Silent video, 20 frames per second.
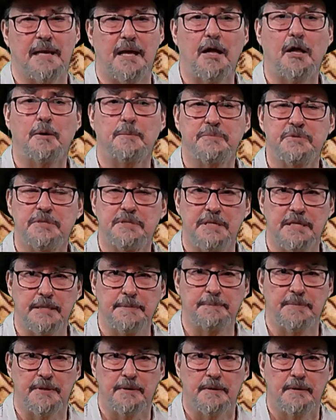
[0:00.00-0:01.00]
to Helm's
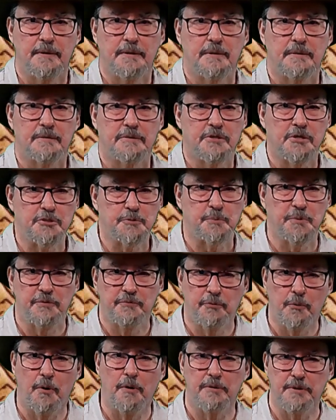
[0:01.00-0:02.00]
Deep just
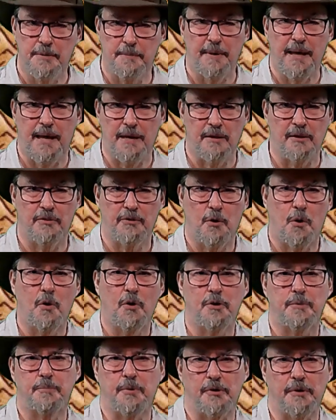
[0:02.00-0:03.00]
before the Battle of the
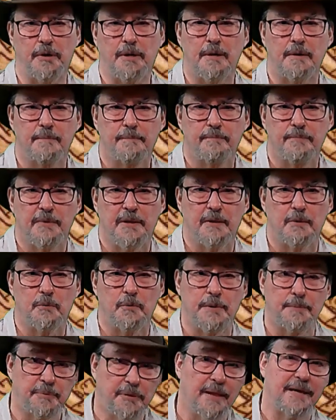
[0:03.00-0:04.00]
Hornburg,
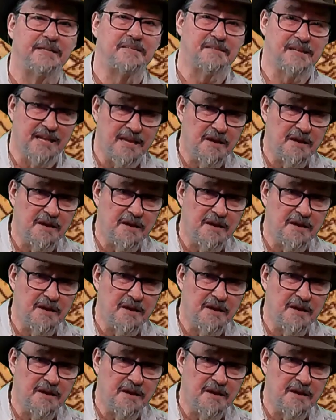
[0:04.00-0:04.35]
replaced